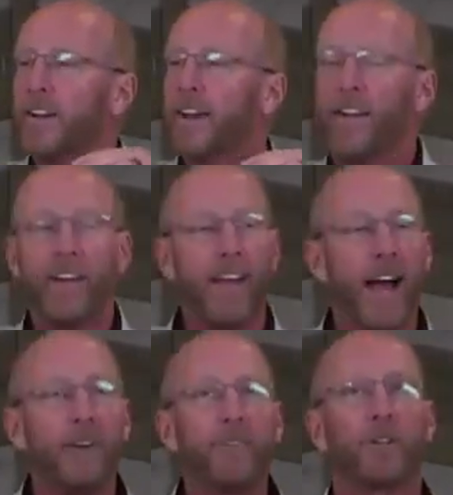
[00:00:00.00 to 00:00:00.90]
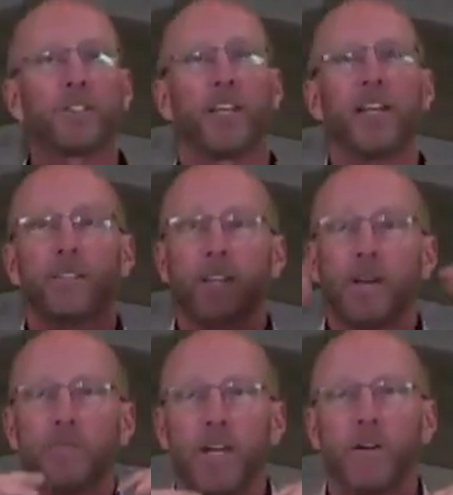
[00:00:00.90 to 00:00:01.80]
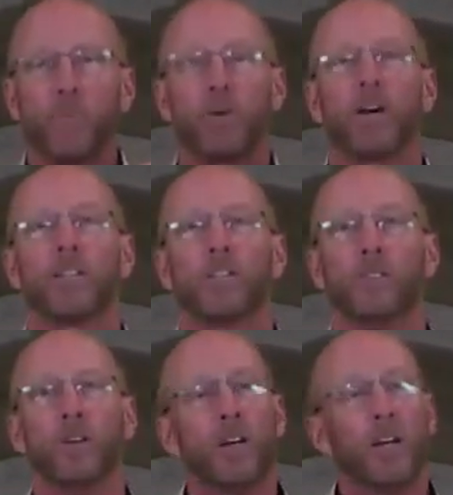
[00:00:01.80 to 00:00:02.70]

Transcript: and then have your tent come down upon you.